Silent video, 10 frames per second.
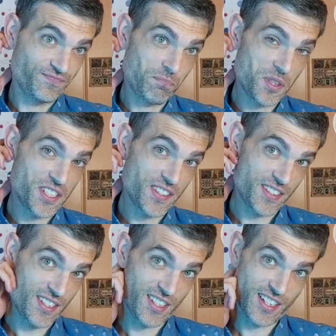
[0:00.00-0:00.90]
But this
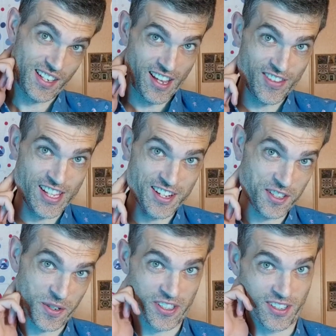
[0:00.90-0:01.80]
is a kind of a
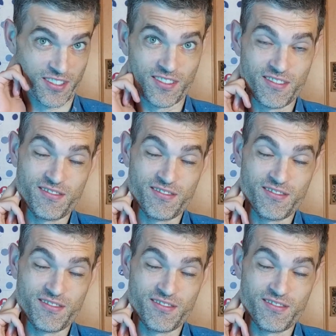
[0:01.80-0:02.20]
larger question,